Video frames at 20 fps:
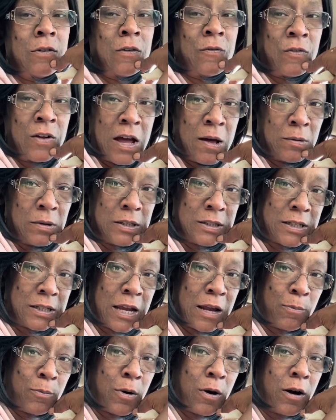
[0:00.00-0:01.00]
family
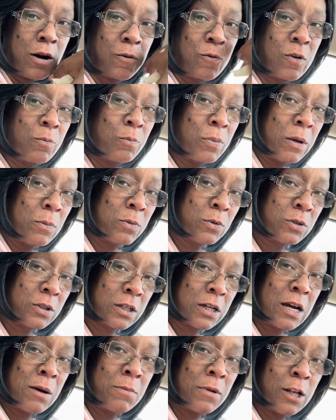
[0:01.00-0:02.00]
state park for people to
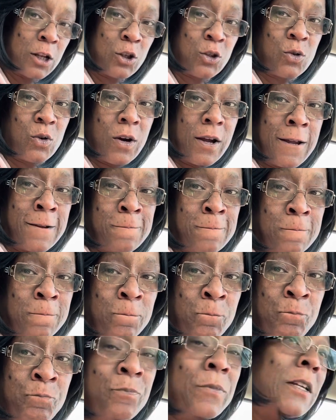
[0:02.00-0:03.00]
come and enjoy.
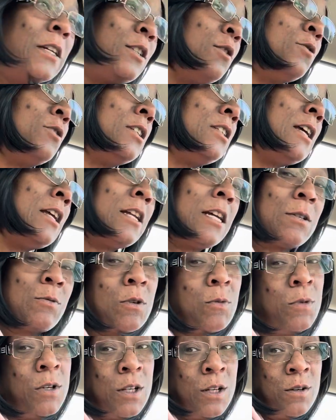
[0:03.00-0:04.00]
So today, that's what
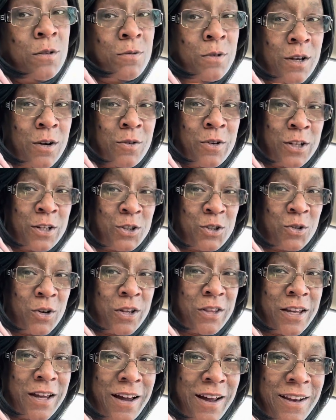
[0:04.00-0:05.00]
we do. We go and enjoy
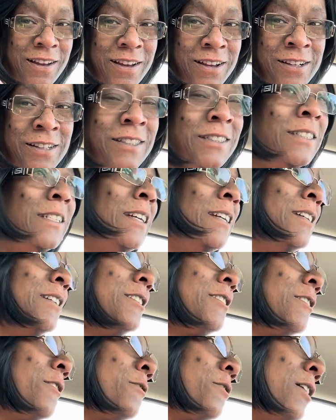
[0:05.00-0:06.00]
the island.
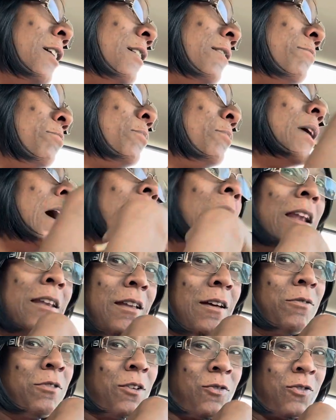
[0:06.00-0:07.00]
So yeah, but I
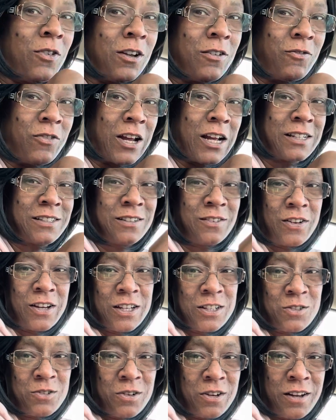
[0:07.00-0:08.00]
love the fun facts of
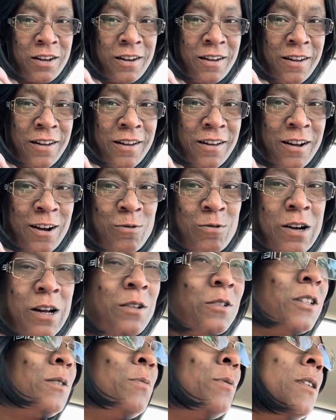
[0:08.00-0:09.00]
history
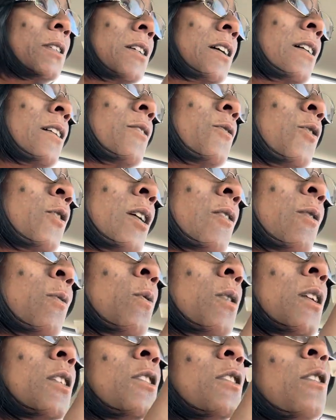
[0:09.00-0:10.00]
around us. But yeah, if you ever
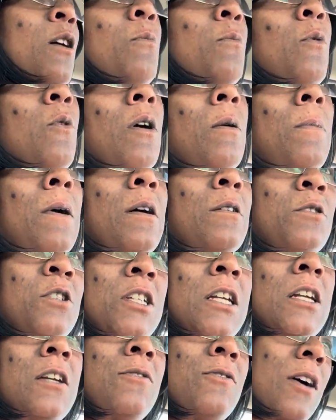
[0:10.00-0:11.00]
wanted to know more about
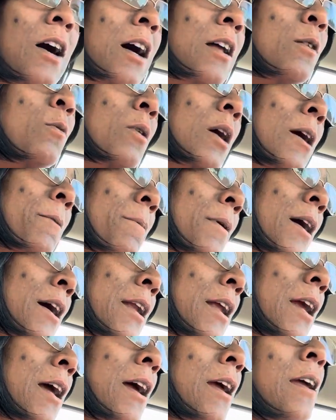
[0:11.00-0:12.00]
Chief Ottawa
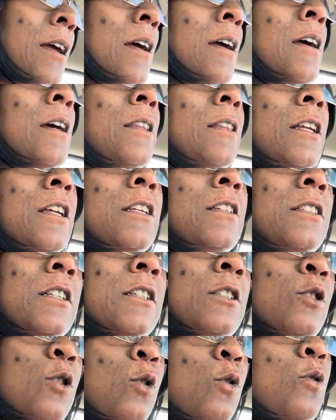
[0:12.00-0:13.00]
Pontiac, then
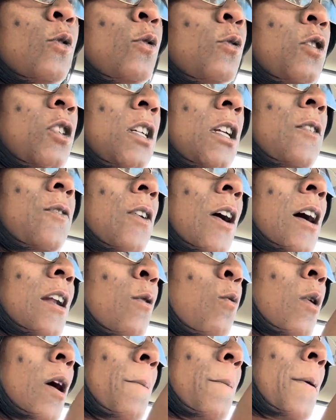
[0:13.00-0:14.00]
just Google Chief
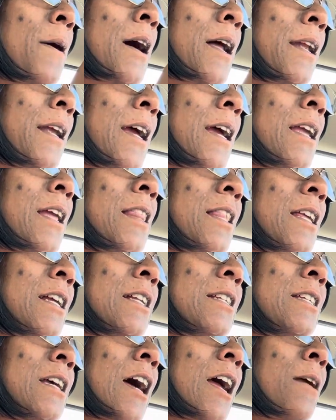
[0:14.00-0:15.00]
Ottawa Pontiac and then
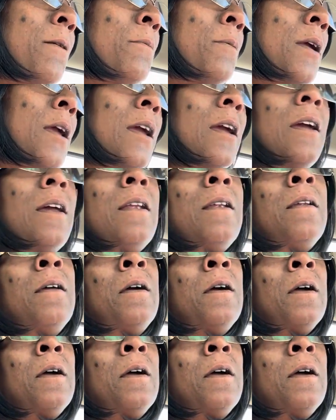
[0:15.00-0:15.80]
type in